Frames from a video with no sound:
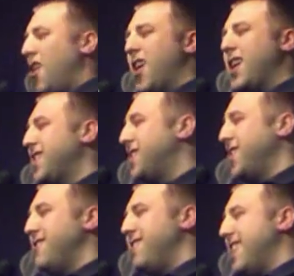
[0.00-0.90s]
I could
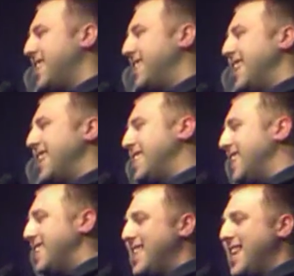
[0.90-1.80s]
do this,
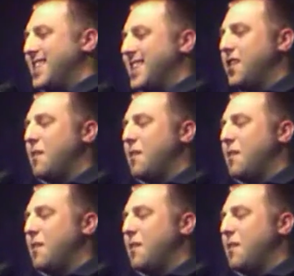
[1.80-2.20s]
and